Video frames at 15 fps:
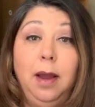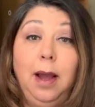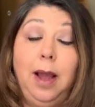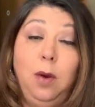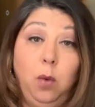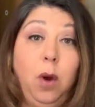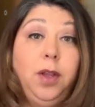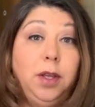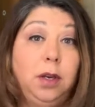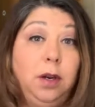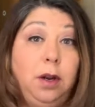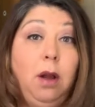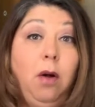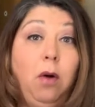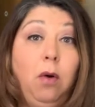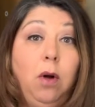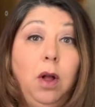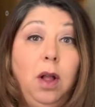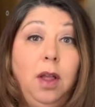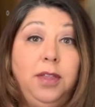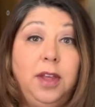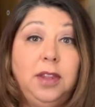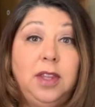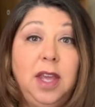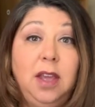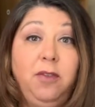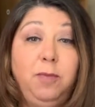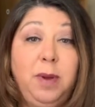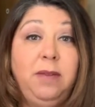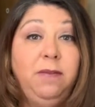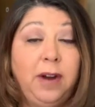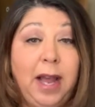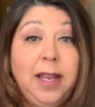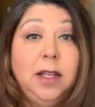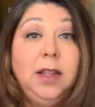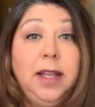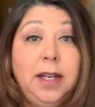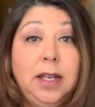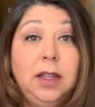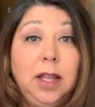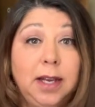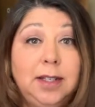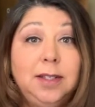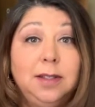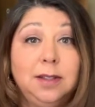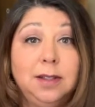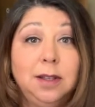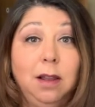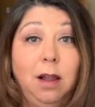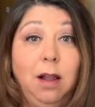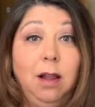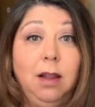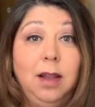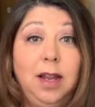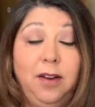I want you to know that they have been violating license law